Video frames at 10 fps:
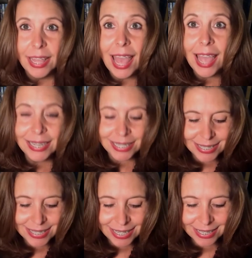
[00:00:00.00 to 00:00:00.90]
And it
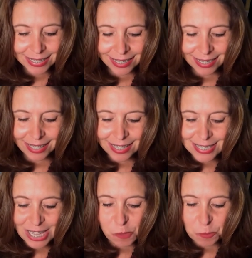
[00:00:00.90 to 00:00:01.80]
did.
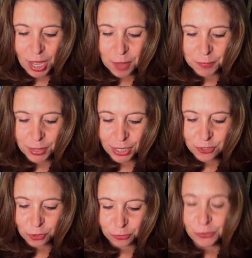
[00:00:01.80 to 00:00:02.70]
Kids came up and
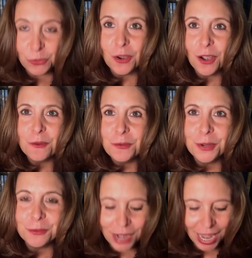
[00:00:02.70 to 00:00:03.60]
told Flora,
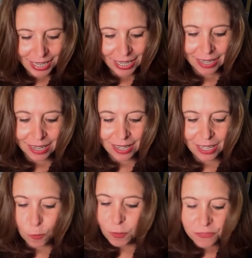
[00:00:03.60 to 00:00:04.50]
"We read it.
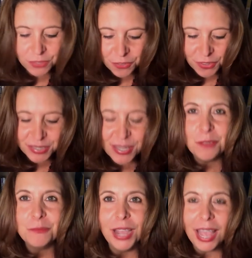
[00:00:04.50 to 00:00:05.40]
We feel the
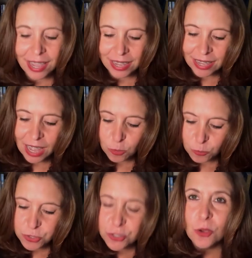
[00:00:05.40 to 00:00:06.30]
same way, and
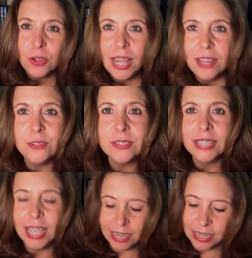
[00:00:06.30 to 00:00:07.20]
we're so glad you
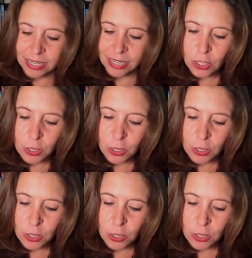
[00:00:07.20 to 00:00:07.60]
said it."